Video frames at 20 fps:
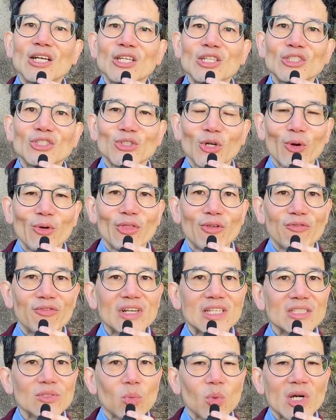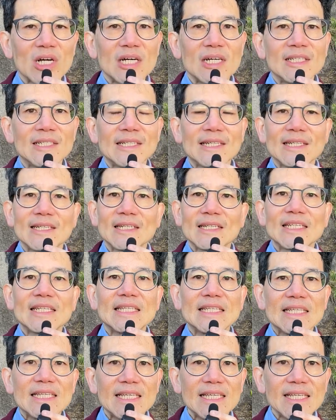So the first word,
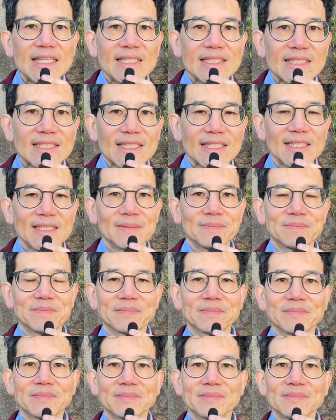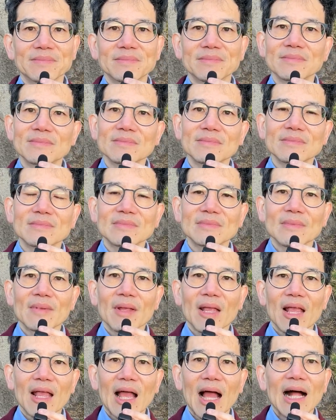eat.
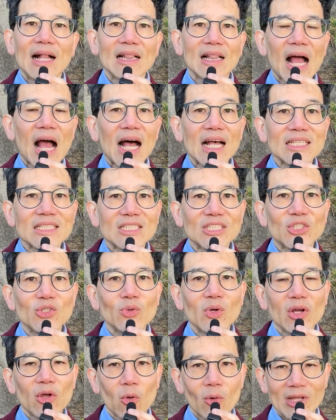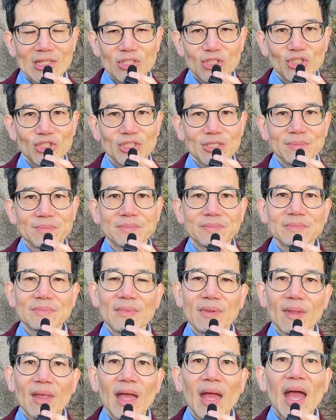I'll ask you a question.
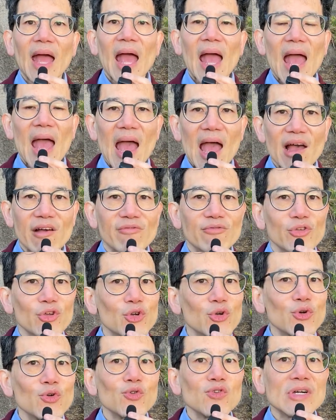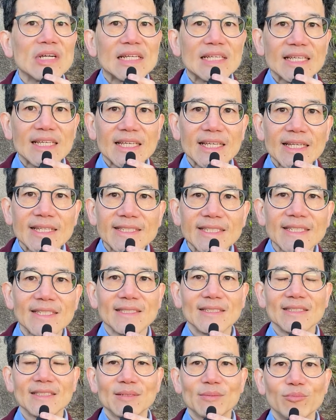Have you
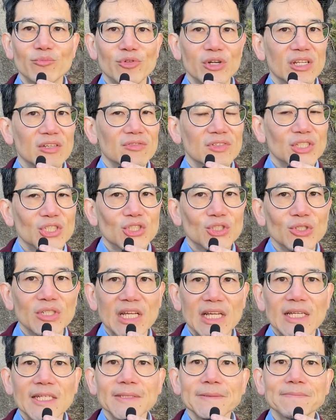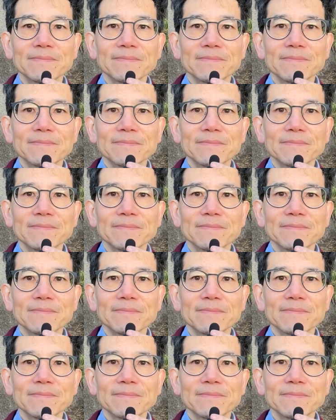eaten breakfast today?